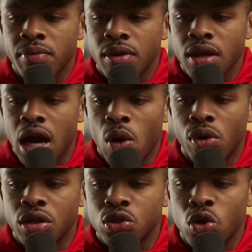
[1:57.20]
I want
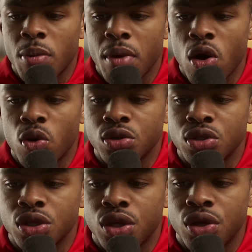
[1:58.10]
to start my own
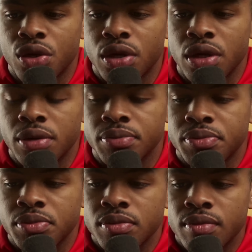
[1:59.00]
security
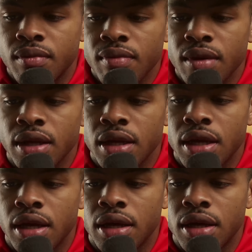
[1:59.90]

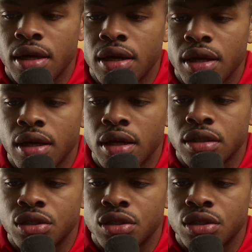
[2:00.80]
and